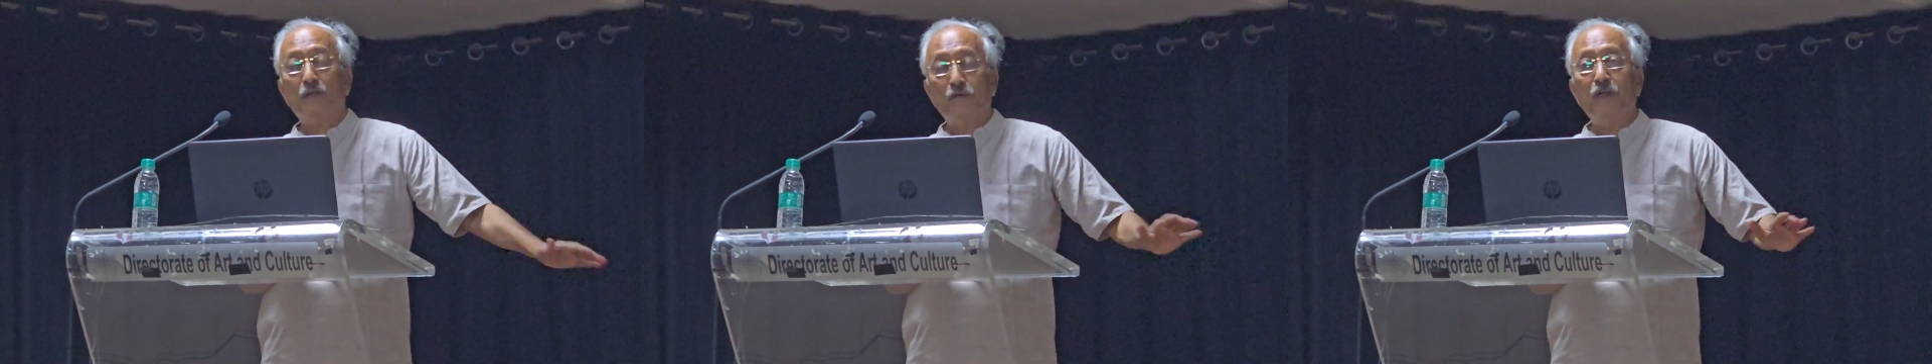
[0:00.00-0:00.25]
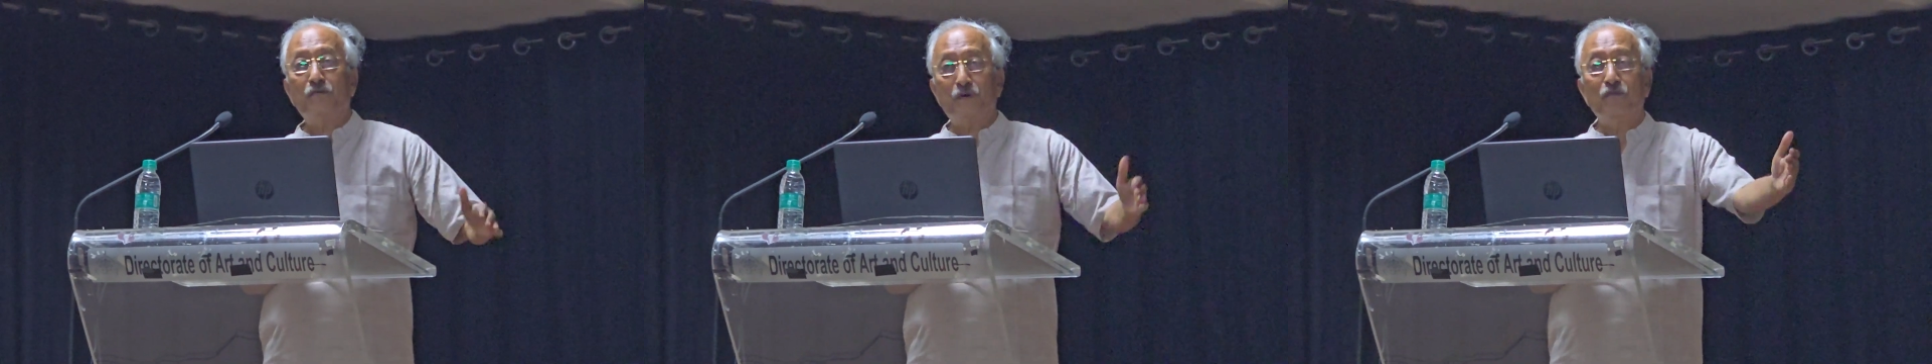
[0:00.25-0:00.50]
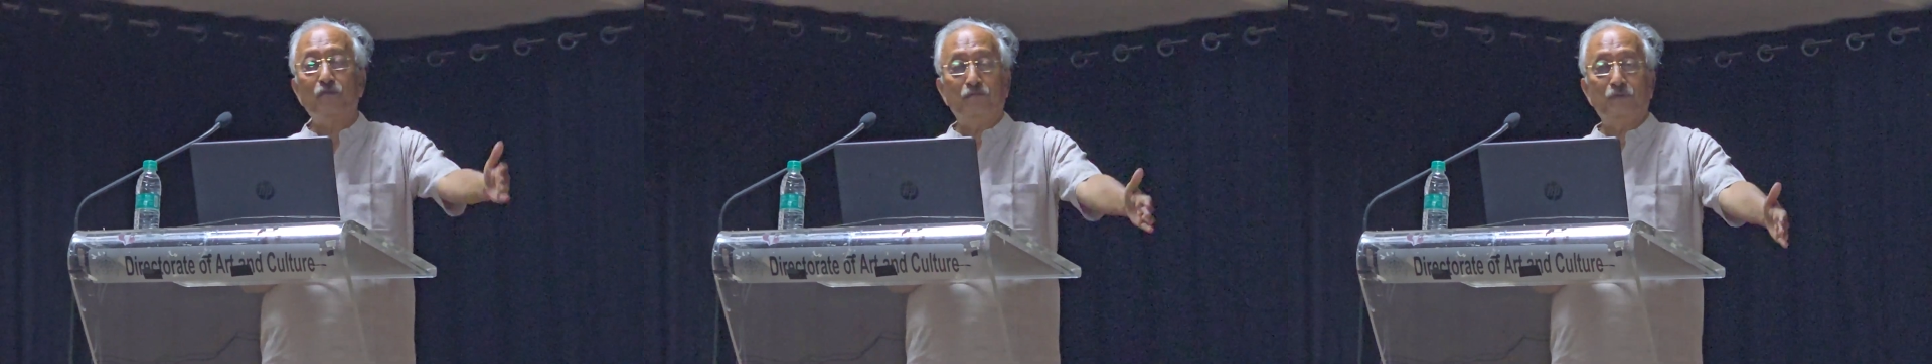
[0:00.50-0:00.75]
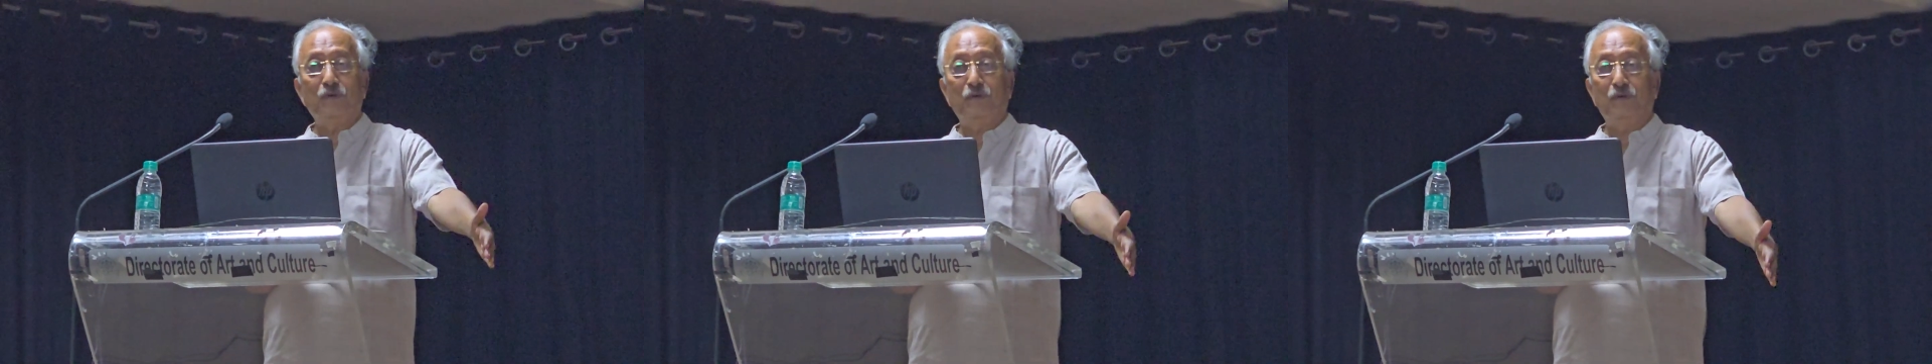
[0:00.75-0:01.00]
away from
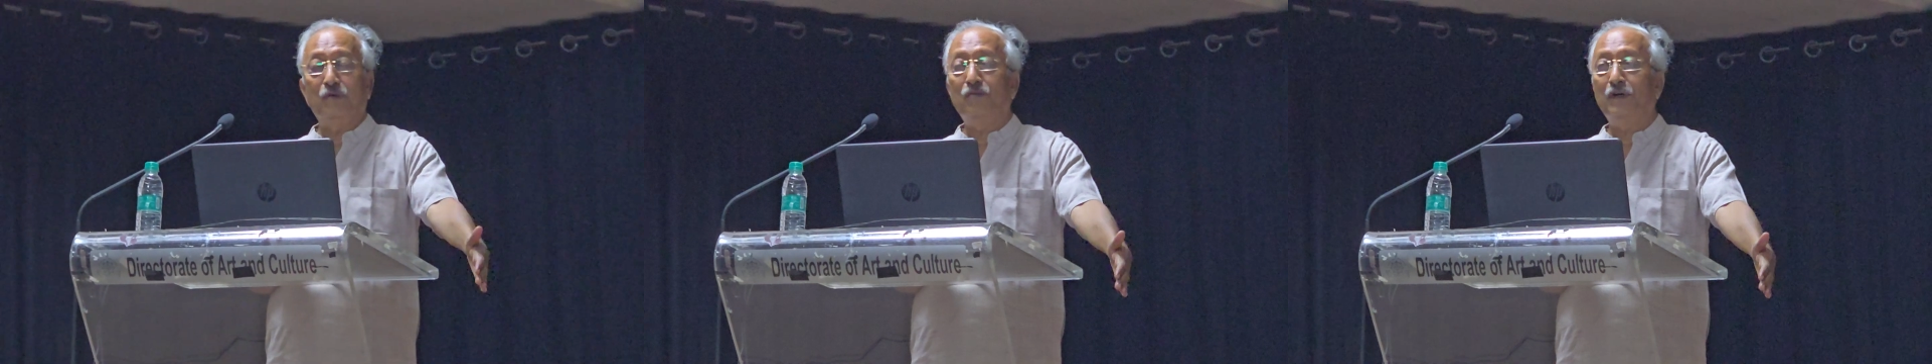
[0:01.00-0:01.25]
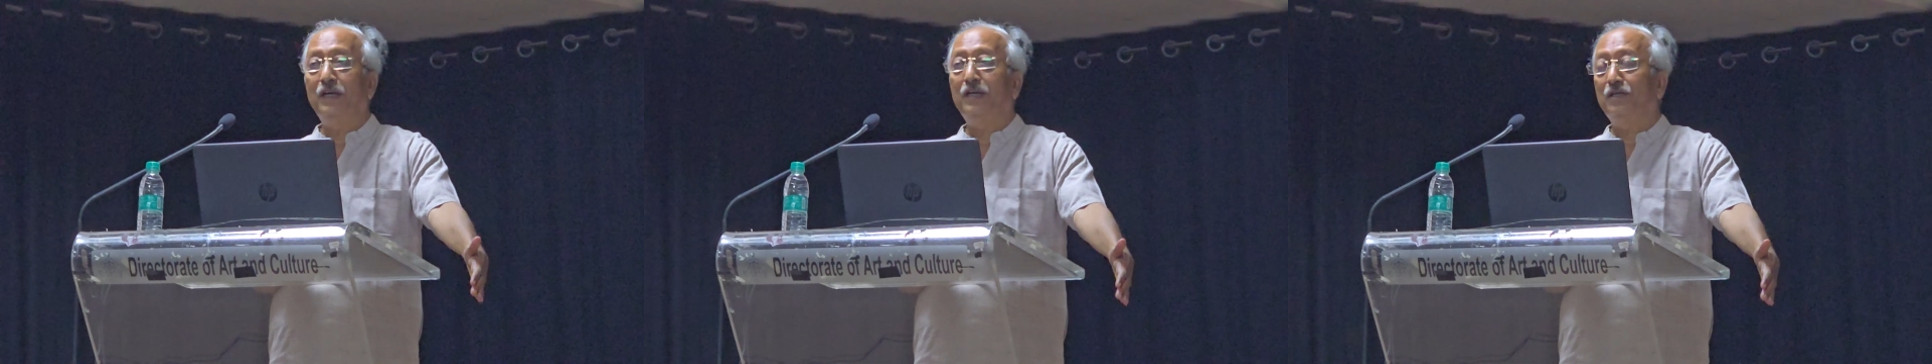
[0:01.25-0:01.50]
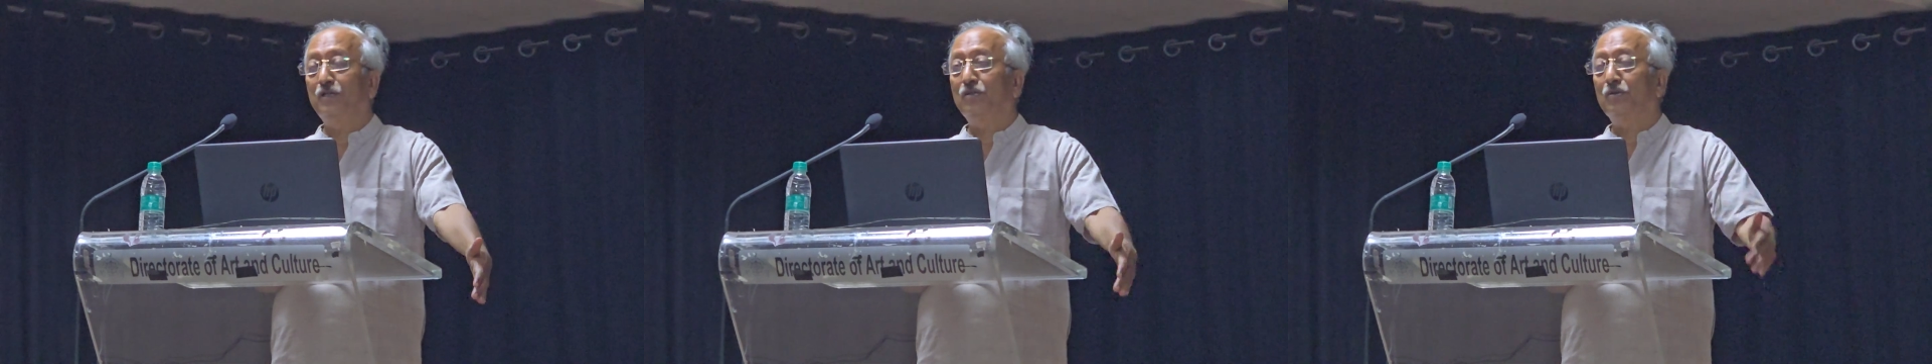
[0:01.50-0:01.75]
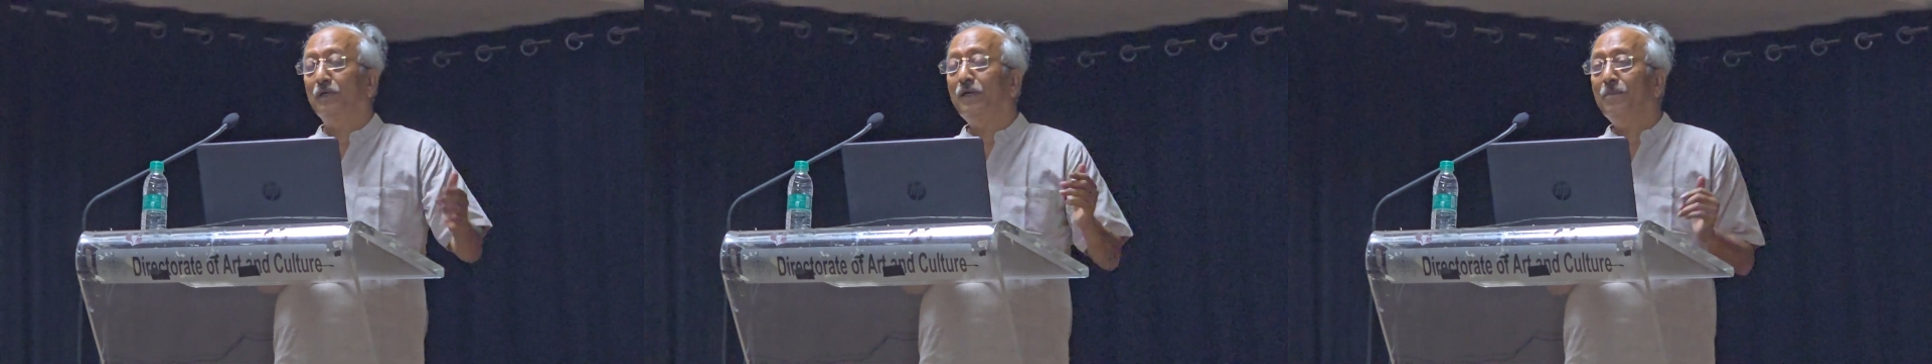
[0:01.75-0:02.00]
where it is
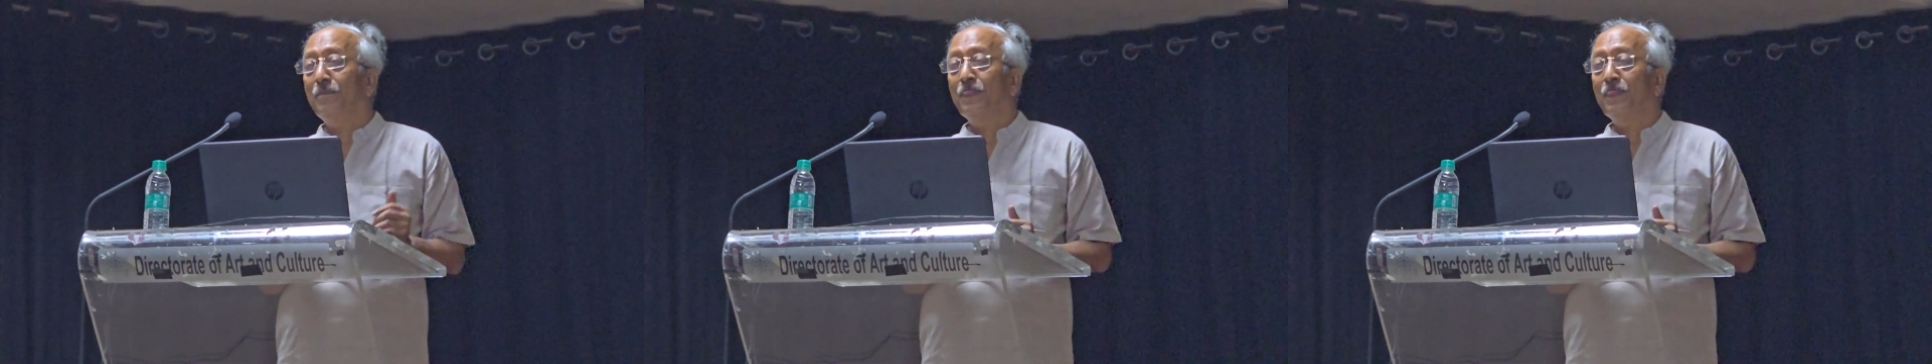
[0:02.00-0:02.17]
today.